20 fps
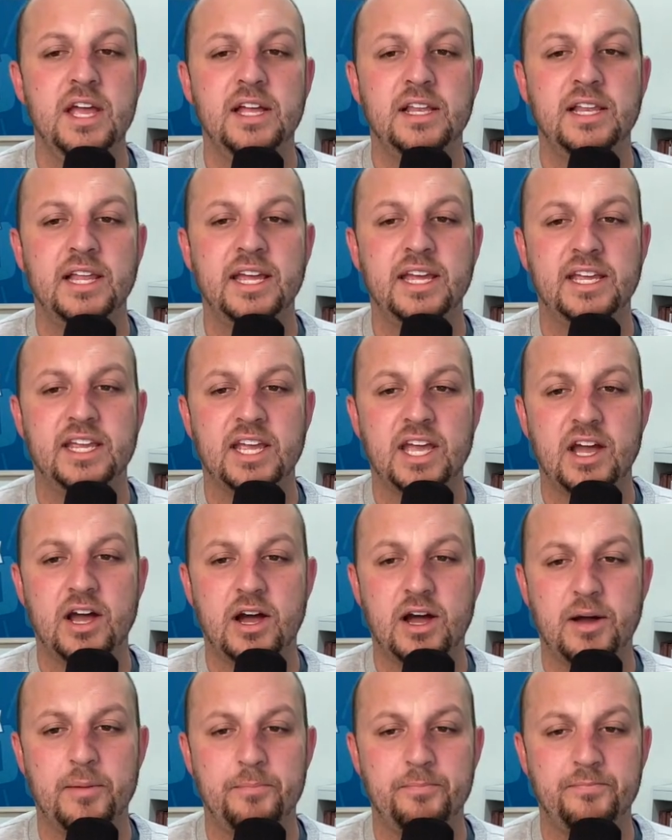like,
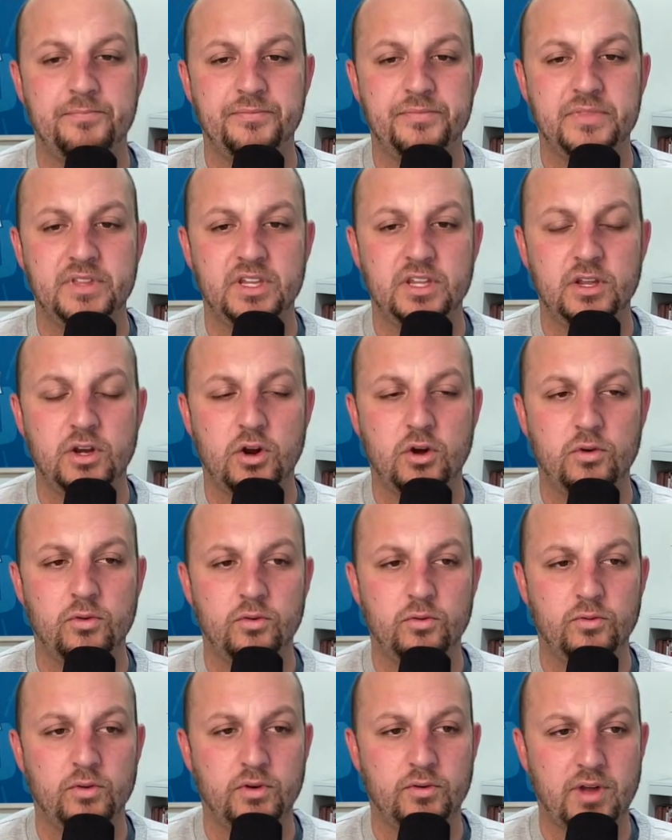you
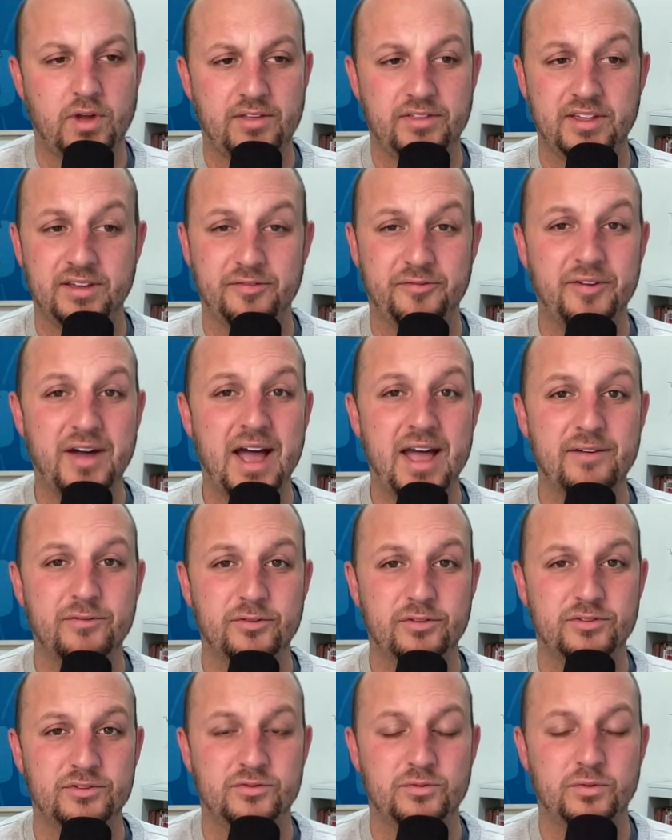know, I think five
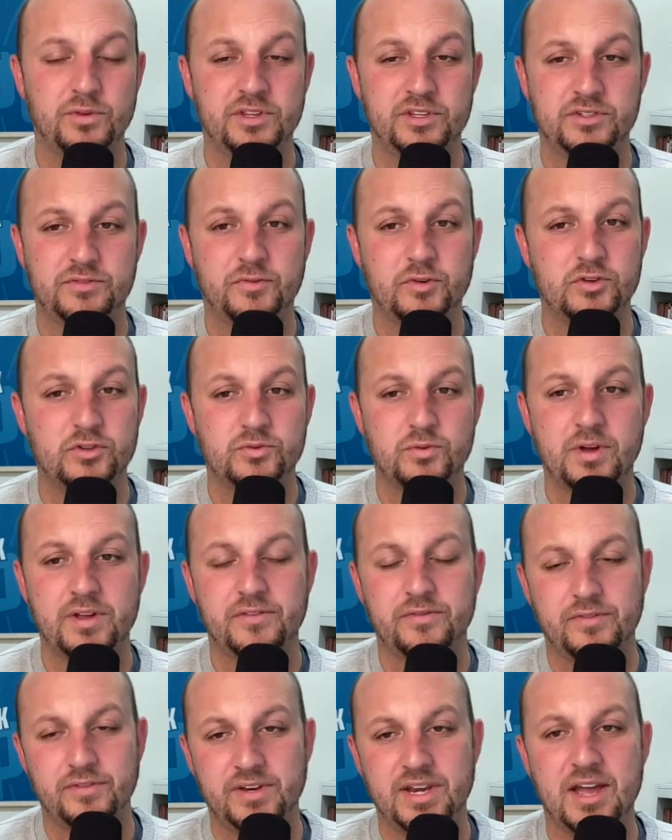with his first wife,
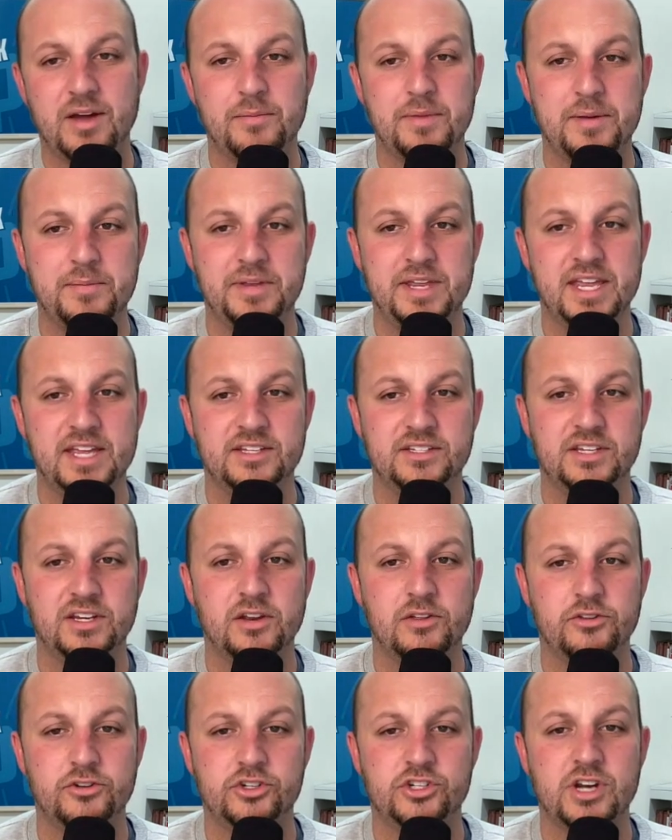and now maybe he has
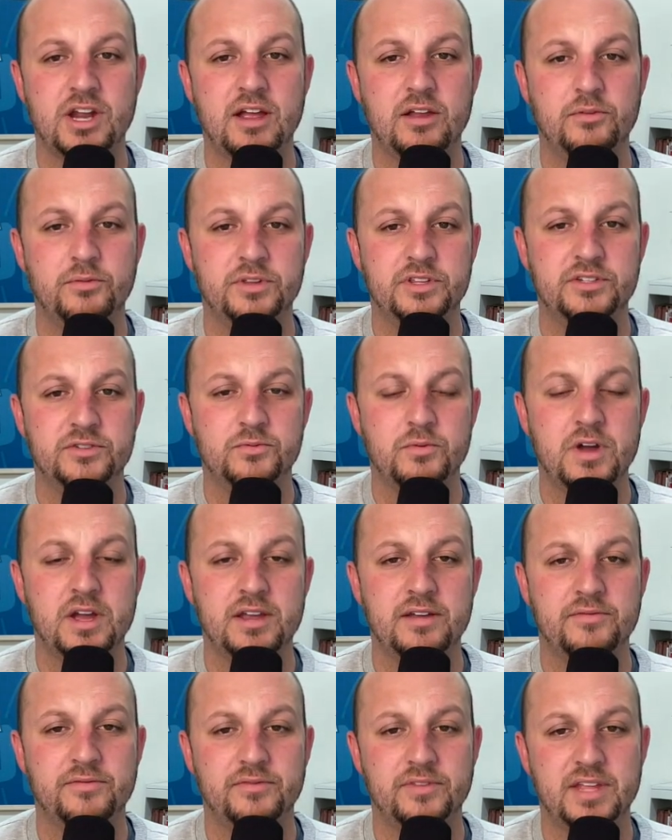another child with his
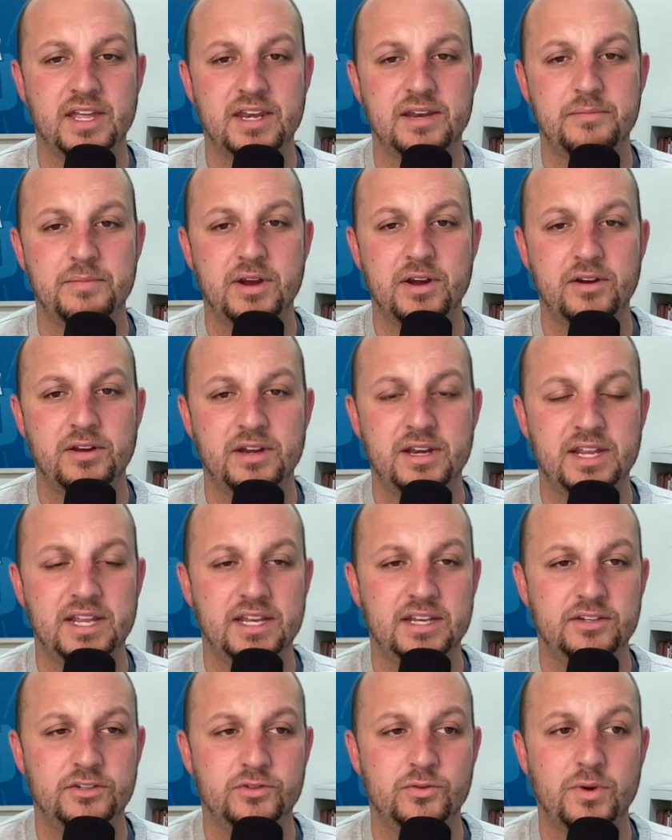wife that he married
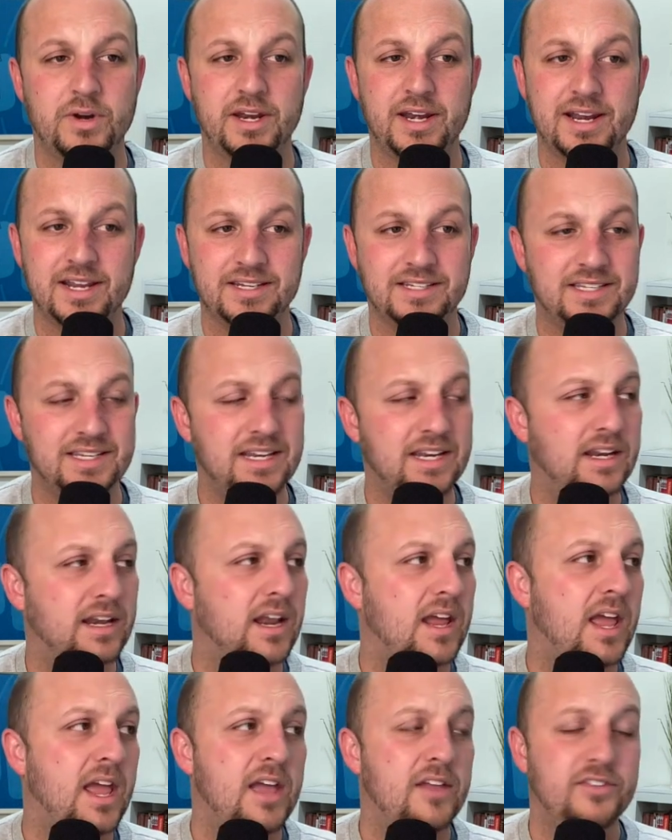in 2019.
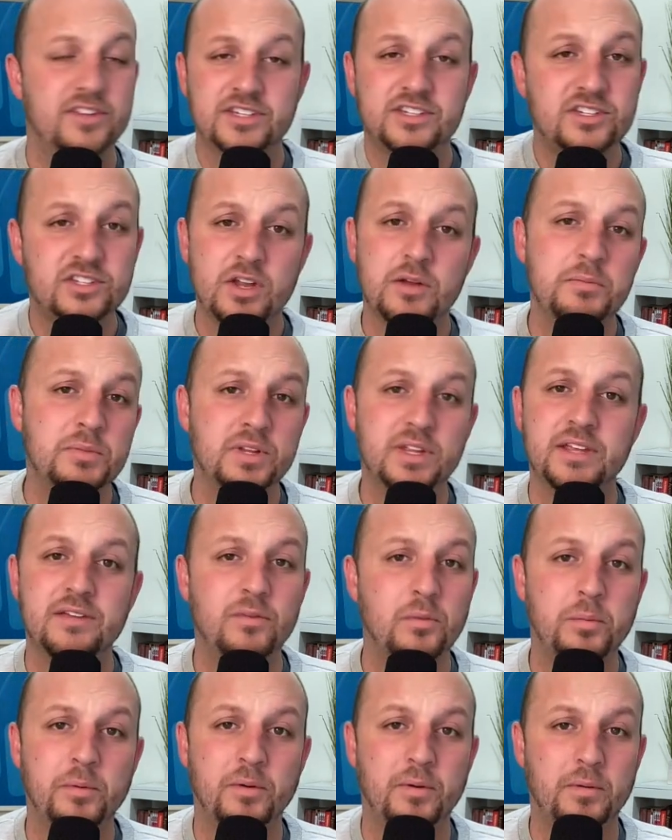This is
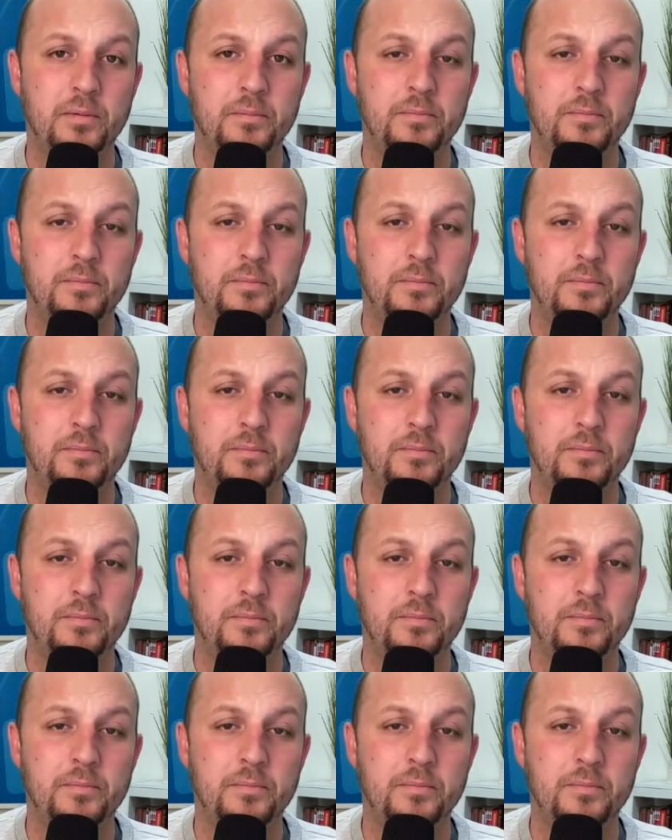unbelievable.